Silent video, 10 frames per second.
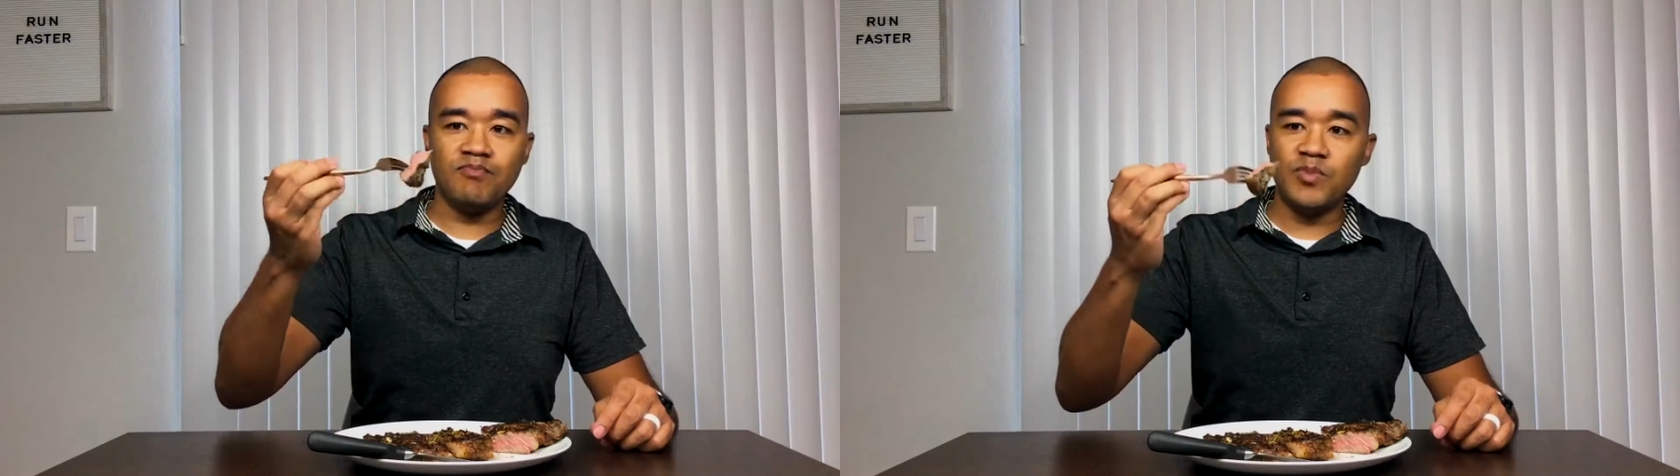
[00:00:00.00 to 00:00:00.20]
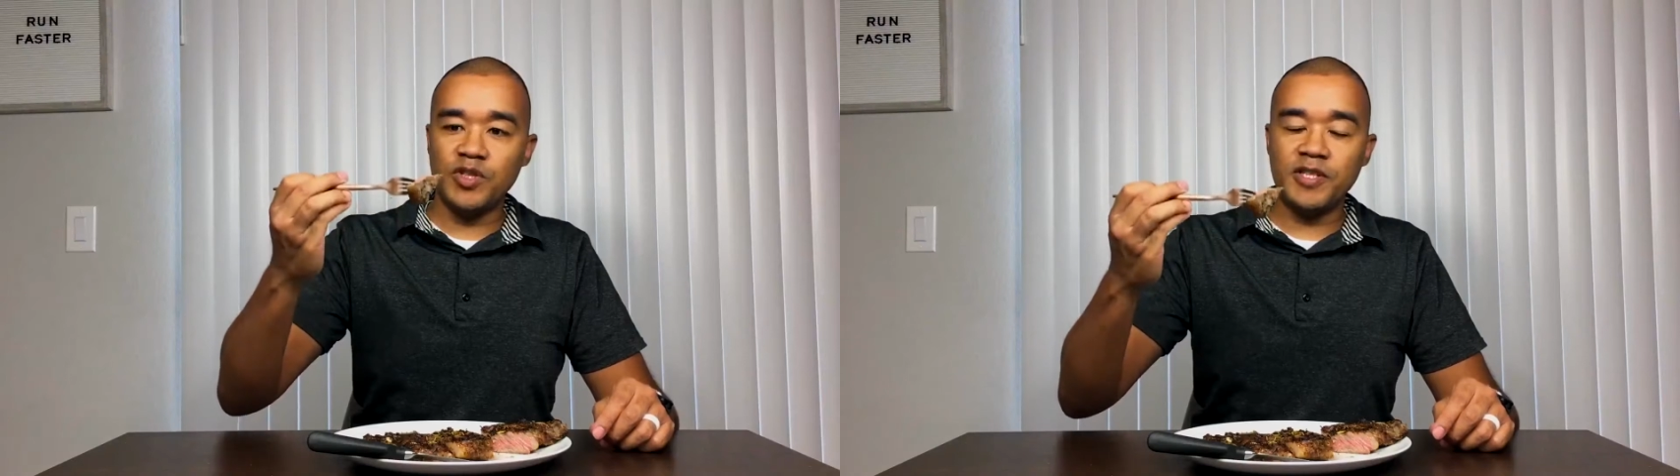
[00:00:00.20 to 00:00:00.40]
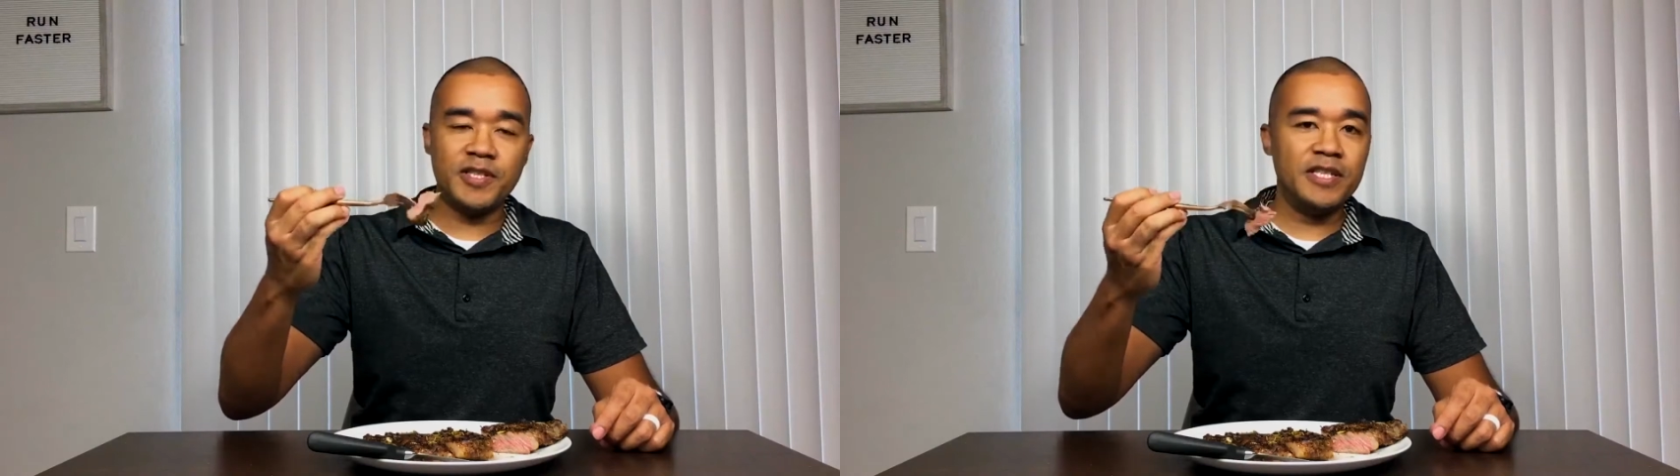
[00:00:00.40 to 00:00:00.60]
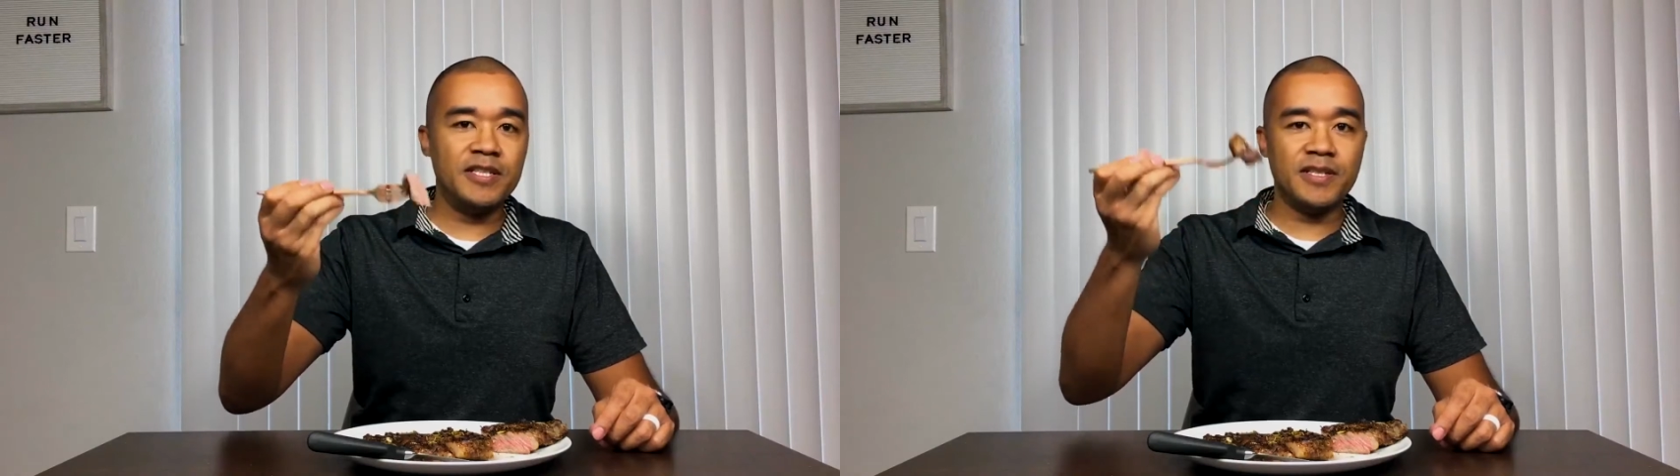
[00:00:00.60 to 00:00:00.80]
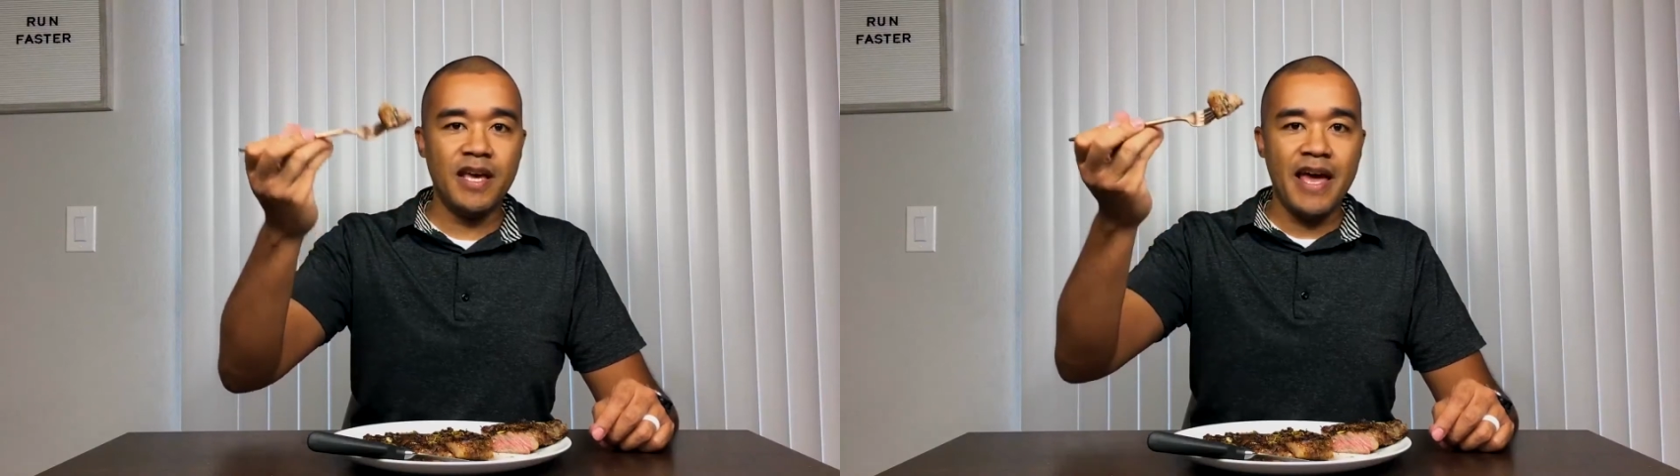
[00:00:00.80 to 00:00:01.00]
So this
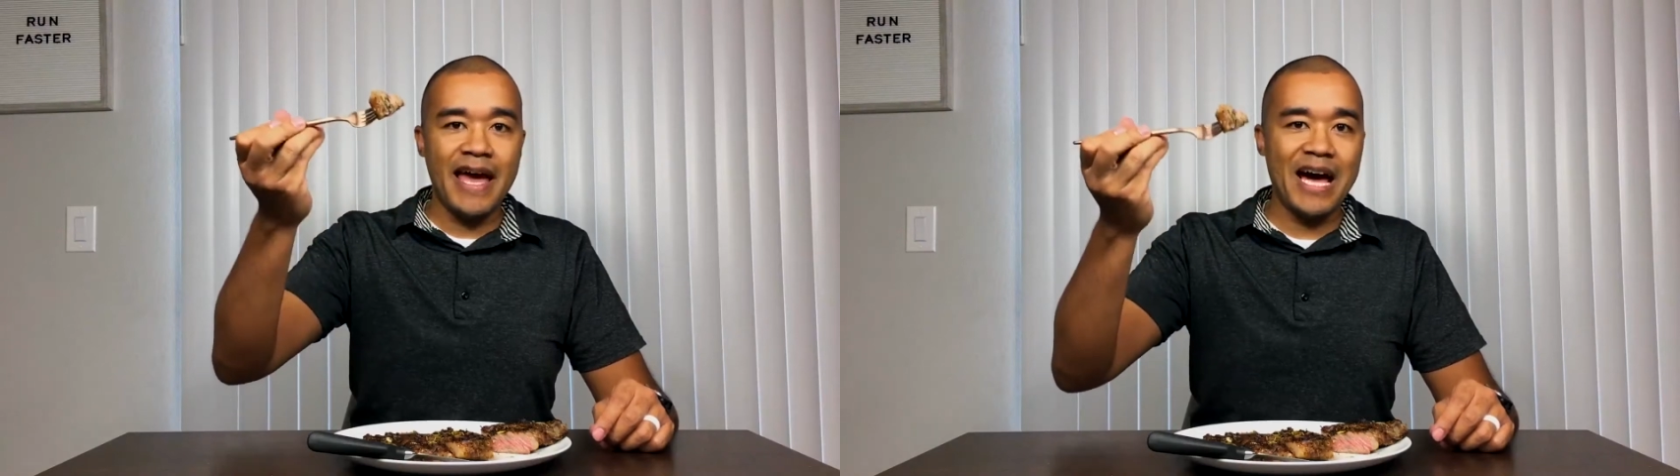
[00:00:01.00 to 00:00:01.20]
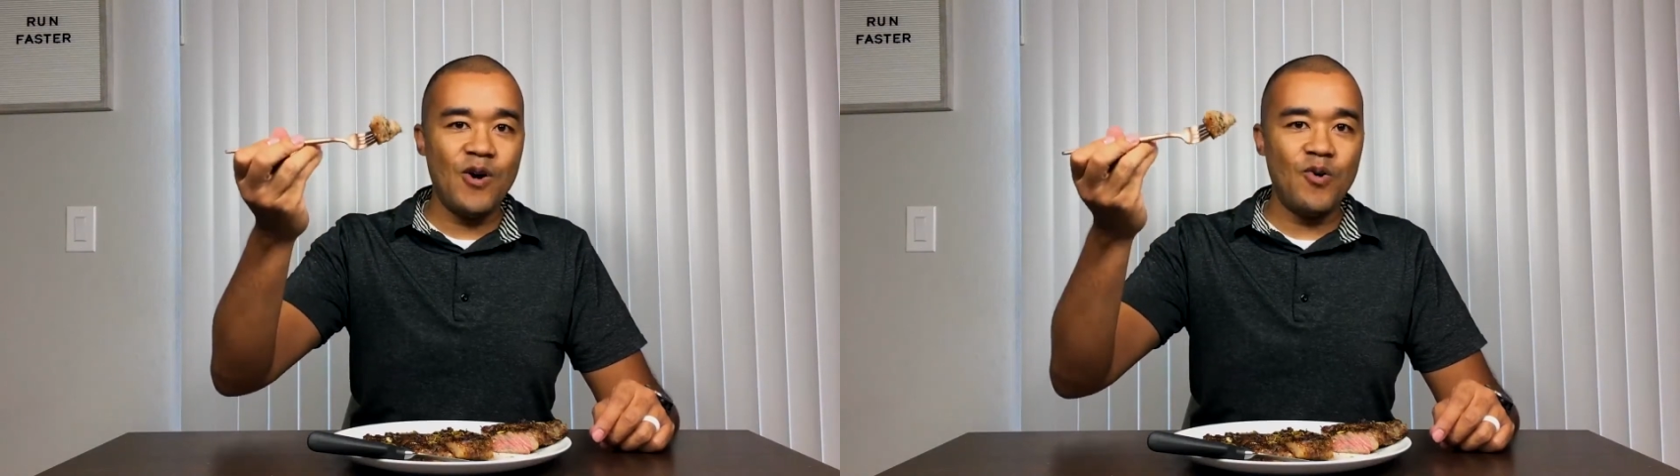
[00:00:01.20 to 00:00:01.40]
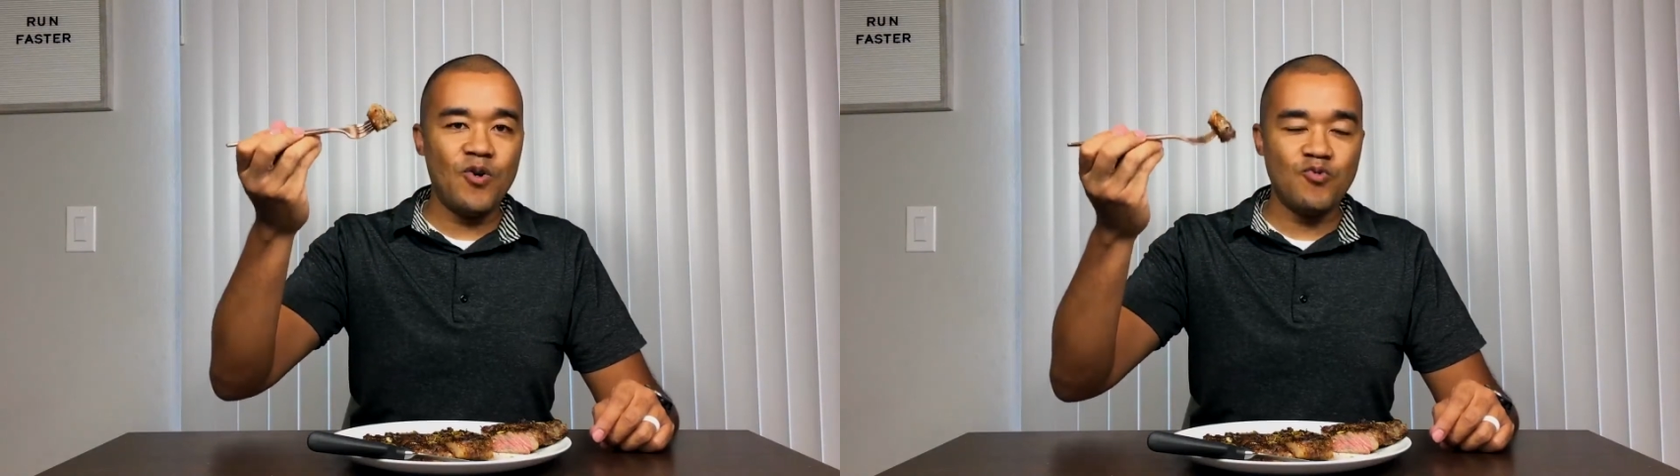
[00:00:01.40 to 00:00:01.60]
is how